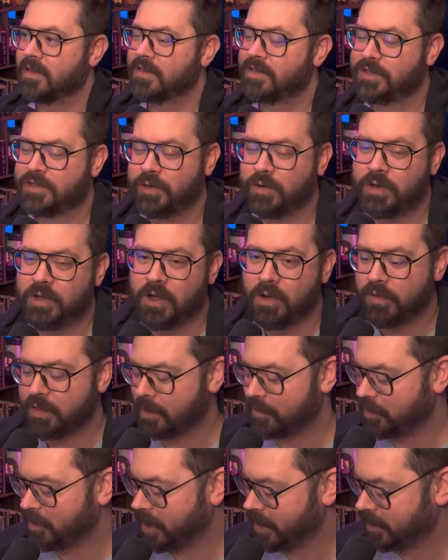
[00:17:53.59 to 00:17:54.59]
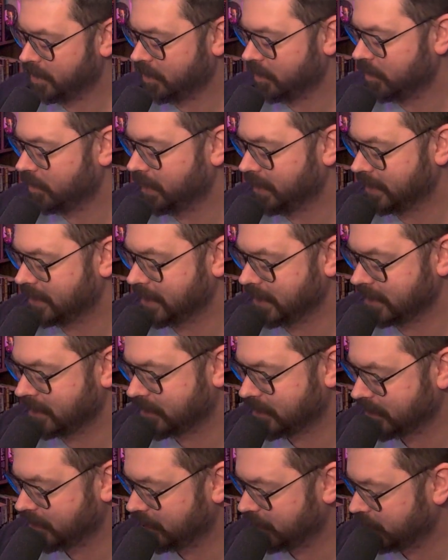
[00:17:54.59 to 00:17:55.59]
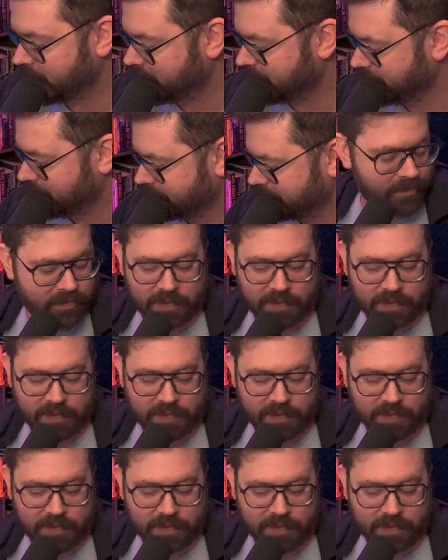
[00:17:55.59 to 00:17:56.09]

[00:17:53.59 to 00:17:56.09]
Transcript: studio that brought you It Takes Two.